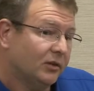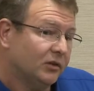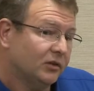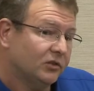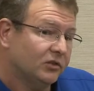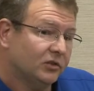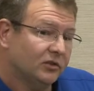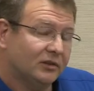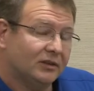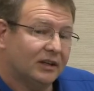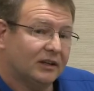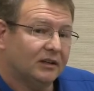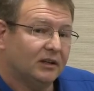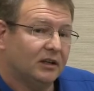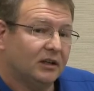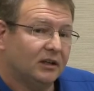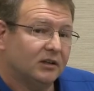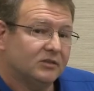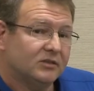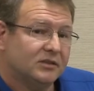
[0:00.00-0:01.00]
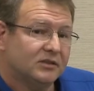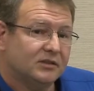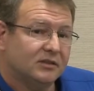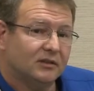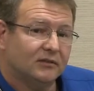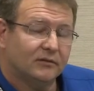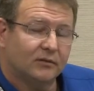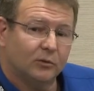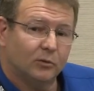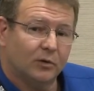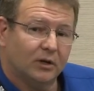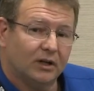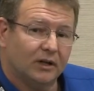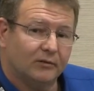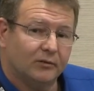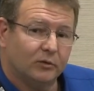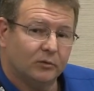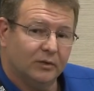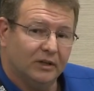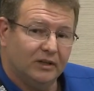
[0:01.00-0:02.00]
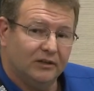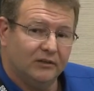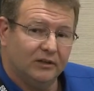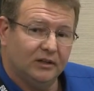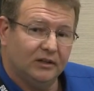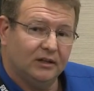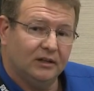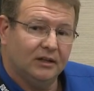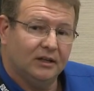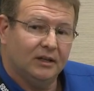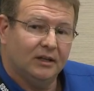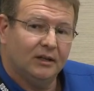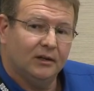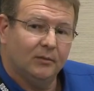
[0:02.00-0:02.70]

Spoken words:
There are certain technologies that, for whatever reason,